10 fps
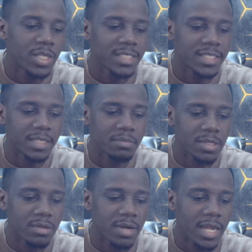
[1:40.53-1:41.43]

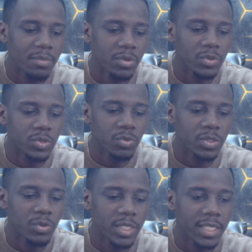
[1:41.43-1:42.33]
subscribe because you want
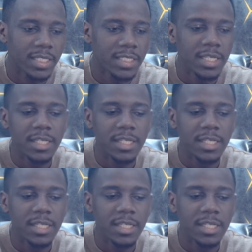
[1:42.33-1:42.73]
to hit